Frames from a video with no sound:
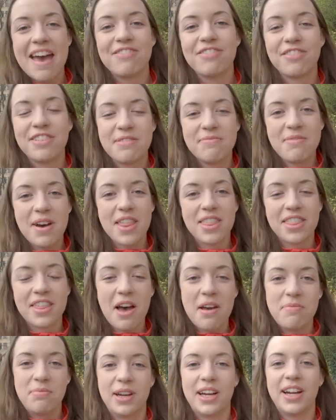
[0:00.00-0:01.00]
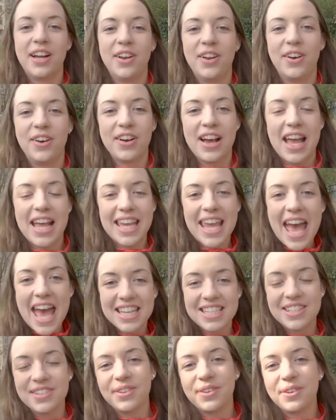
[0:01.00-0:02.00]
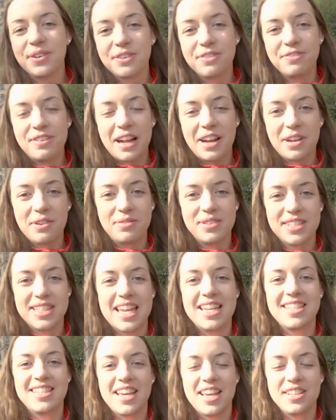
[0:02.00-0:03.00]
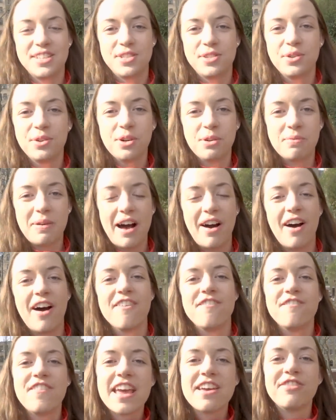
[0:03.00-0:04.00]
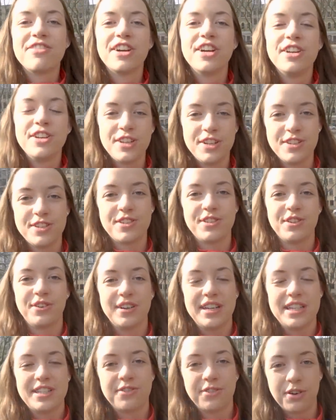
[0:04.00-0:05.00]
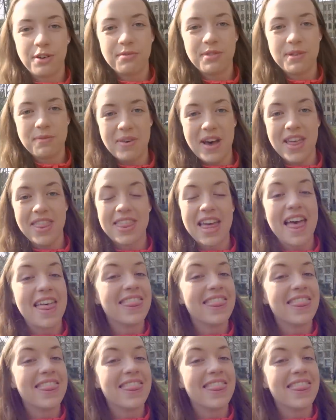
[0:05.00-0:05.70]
every month I bring along a guest or fellow presenter to talk about our favourite news stories from the month.